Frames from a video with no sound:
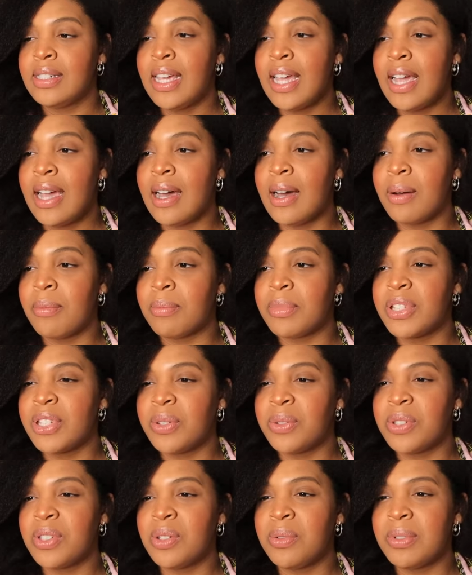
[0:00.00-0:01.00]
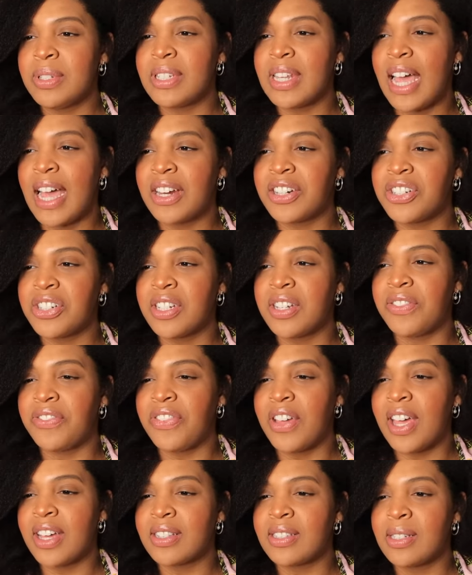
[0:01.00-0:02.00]
Damn, so Sue was actually
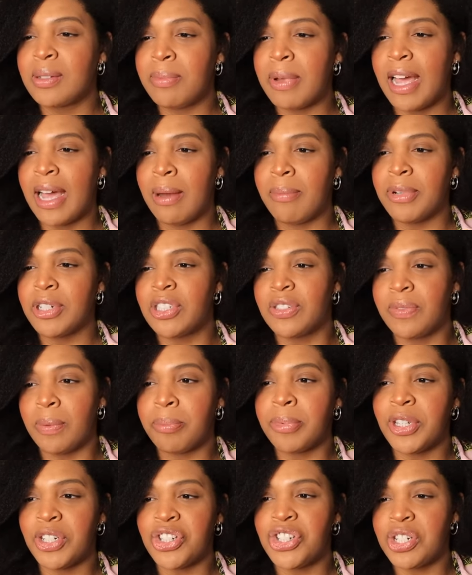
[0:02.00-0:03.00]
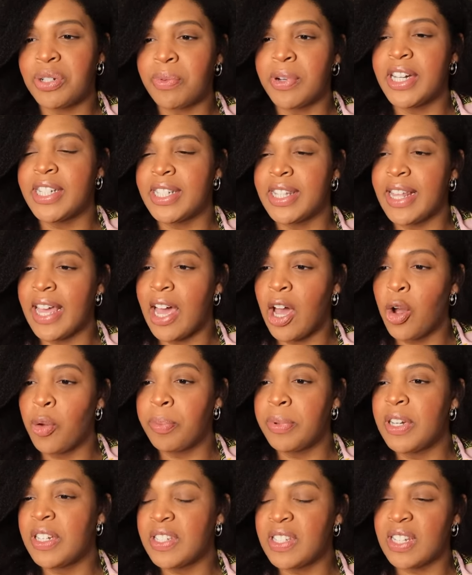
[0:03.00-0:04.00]
affected by how much of a bitch she was in that
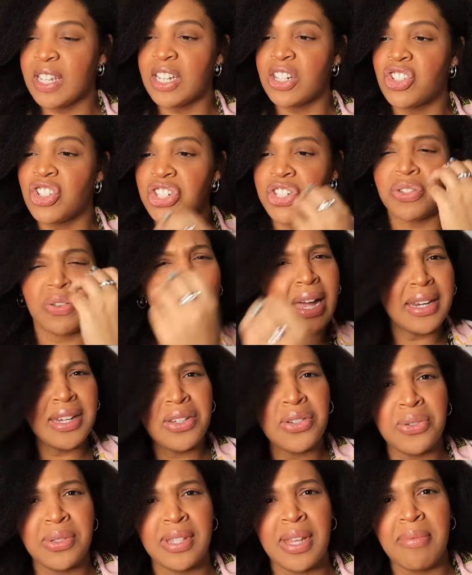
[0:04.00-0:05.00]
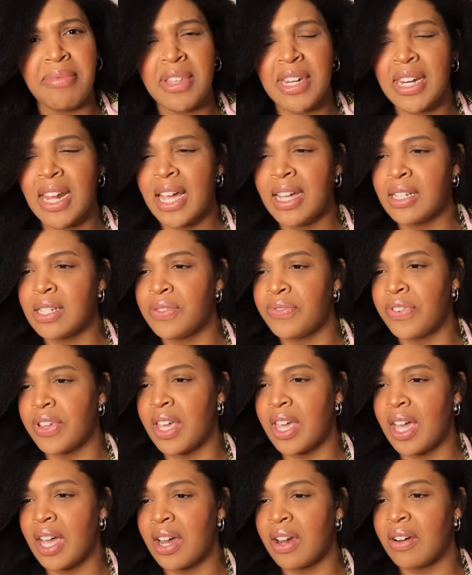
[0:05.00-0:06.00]
opening scene. She tried to do something nice for
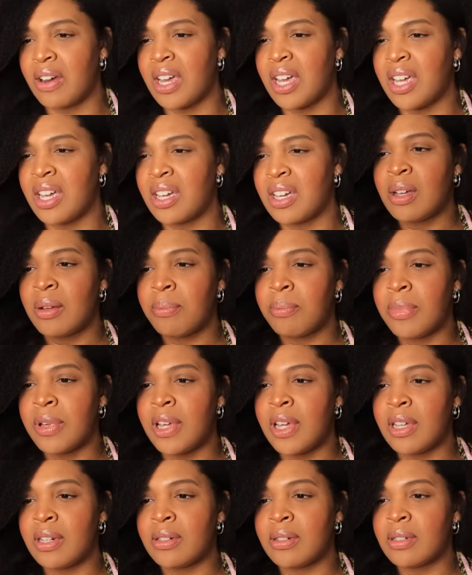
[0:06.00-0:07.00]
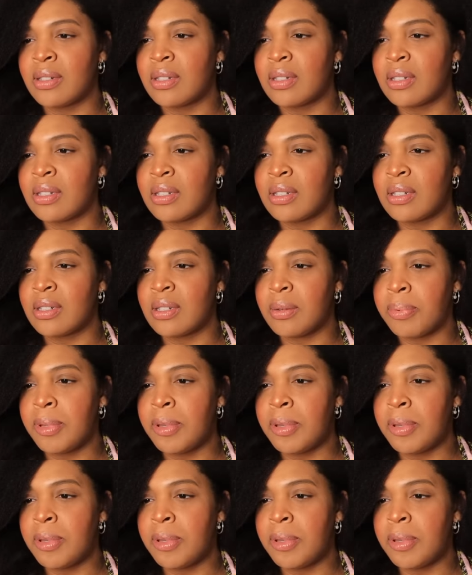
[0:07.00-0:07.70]
Carrie, but the